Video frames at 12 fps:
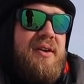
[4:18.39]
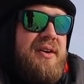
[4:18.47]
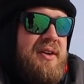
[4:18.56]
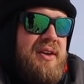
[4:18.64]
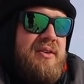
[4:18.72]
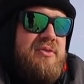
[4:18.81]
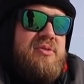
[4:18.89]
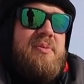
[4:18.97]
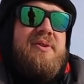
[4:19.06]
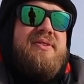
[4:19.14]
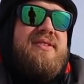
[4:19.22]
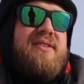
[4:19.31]
It was
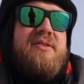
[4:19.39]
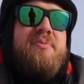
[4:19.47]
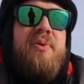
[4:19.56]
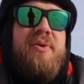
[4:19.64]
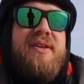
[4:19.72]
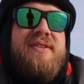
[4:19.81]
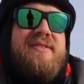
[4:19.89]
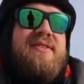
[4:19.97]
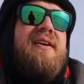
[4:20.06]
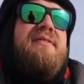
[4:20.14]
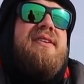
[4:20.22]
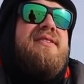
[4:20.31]
about 6.7
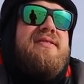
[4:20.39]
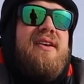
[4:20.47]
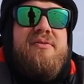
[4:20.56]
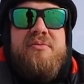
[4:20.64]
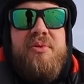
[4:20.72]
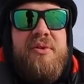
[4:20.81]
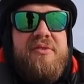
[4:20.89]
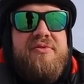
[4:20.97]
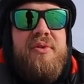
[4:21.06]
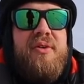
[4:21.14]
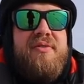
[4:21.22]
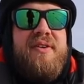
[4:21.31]
to
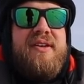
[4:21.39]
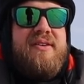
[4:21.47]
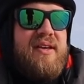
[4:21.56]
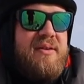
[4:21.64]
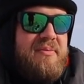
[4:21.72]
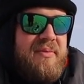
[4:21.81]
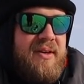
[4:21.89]
7.4 feet deep,